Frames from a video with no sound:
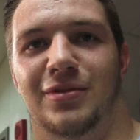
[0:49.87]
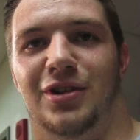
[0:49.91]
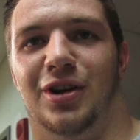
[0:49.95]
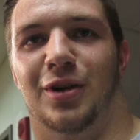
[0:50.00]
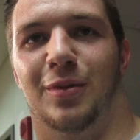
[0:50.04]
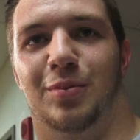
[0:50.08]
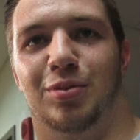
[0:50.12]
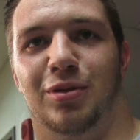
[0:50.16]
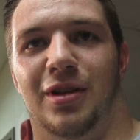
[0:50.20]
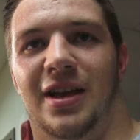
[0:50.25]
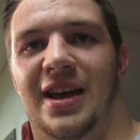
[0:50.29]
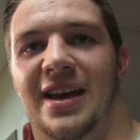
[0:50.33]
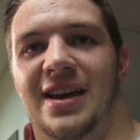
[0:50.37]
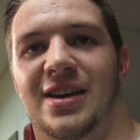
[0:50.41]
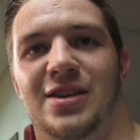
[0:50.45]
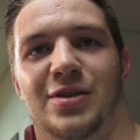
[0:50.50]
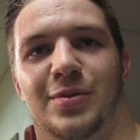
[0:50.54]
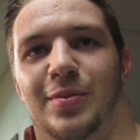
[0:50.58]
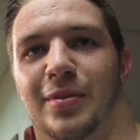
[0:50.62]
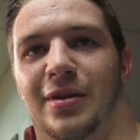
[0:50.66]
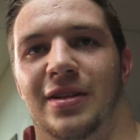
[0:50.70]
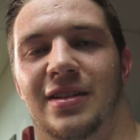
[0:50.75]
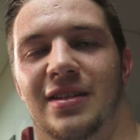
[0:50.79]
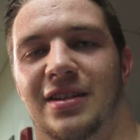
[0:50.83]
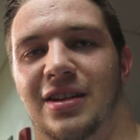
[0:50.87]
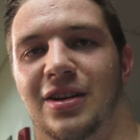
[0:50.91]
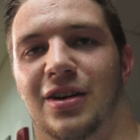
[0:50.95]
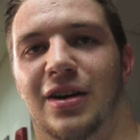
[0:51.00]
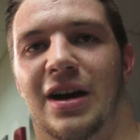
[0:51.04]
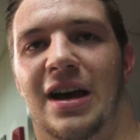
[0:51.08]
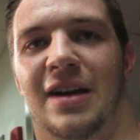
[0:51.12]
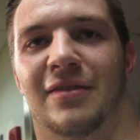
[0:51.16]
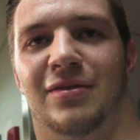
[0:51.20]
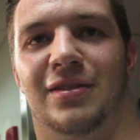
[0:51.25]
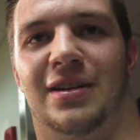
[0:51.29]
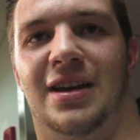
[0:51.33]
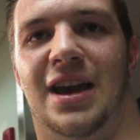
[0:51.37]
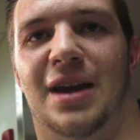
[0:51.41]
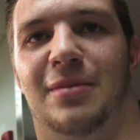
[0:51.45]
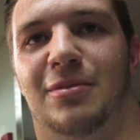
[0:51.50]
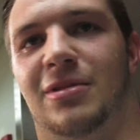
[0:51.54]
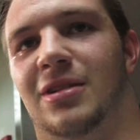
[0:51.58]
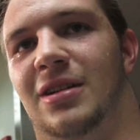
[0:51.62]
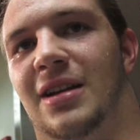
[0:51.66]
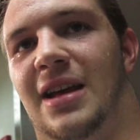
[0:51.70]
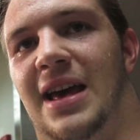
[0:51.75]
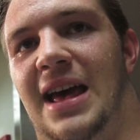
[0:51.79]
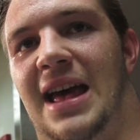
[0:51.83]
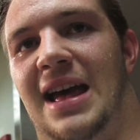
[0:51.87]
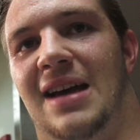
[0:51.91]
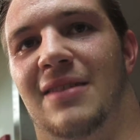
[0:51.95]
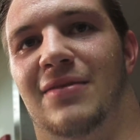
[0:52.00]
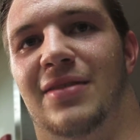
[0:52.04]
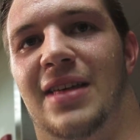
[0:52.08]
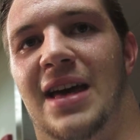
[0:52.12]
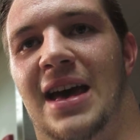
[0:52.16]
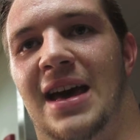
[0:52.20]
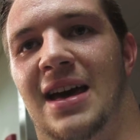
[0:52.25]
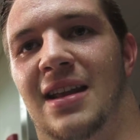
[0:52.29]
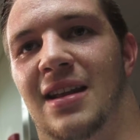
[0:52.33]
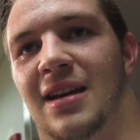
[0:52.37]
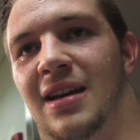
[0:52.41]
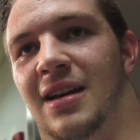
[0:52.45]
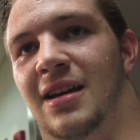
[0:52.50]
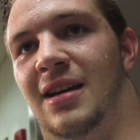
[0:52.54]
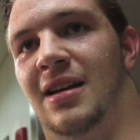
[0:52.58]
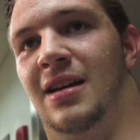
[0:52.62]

you know, plays, but, you know, every game you're going to have that.